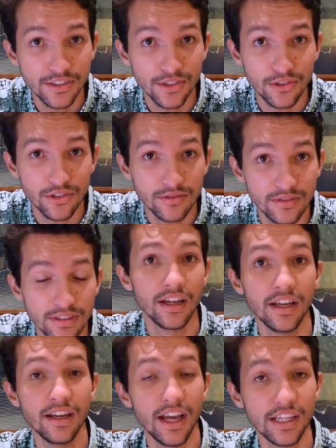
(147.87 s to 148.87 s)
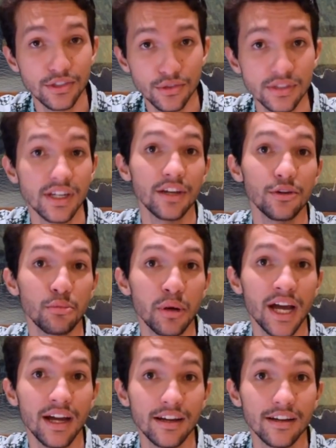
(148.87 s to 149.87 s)
So escrow's got your
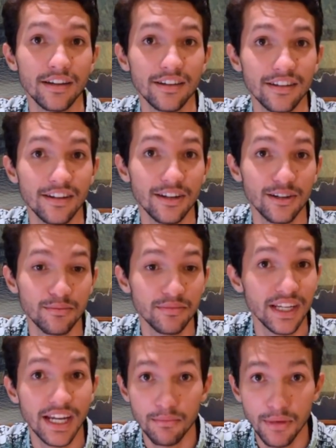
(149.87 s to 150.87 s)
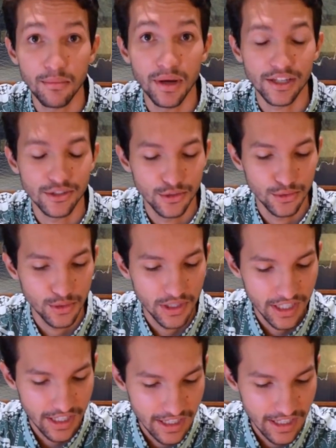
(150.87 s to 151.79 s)
back. They got my back too.